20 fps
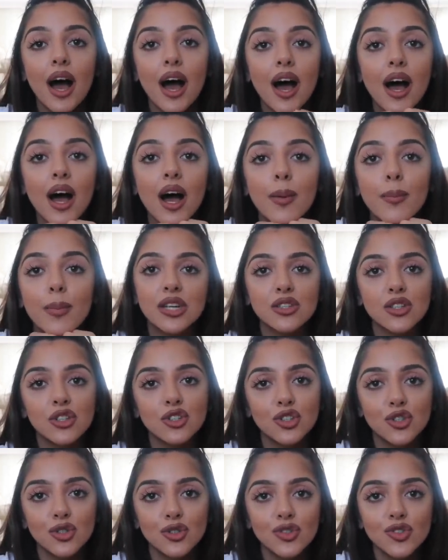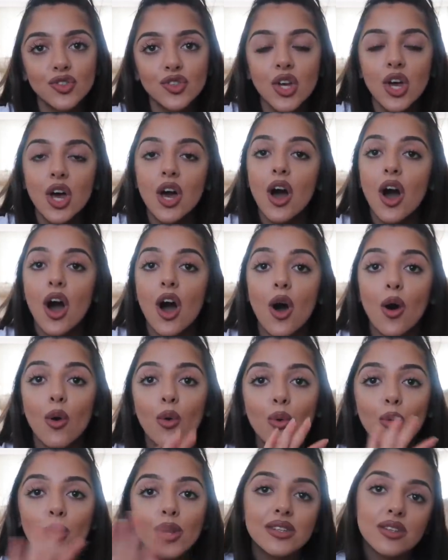My socials are
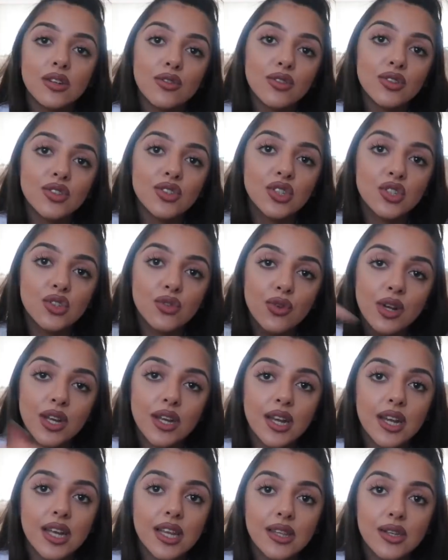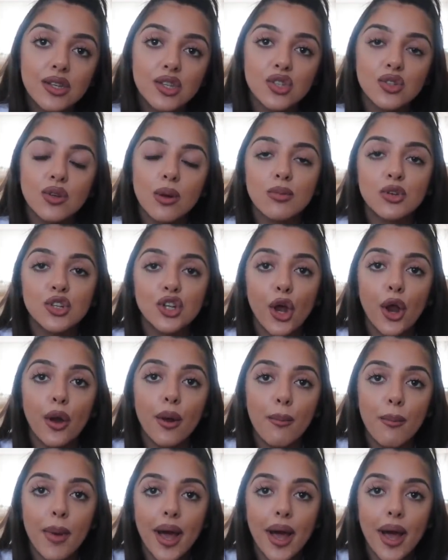always across the screen and in the description.